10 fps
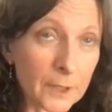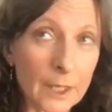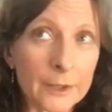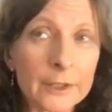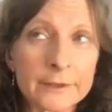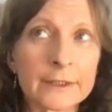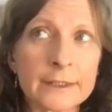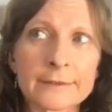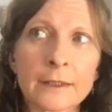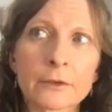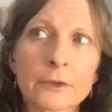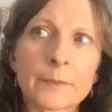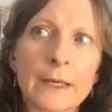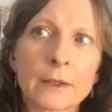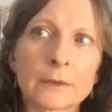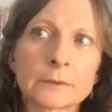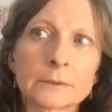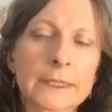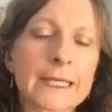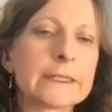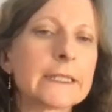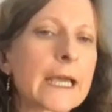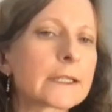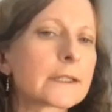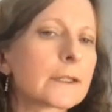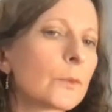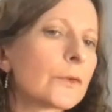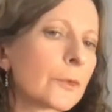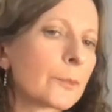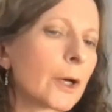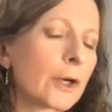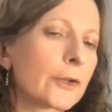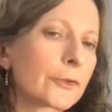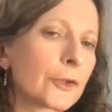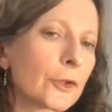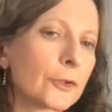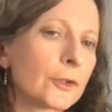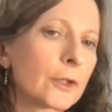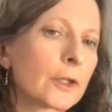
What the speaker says: And I think it's a lot about connecting with the person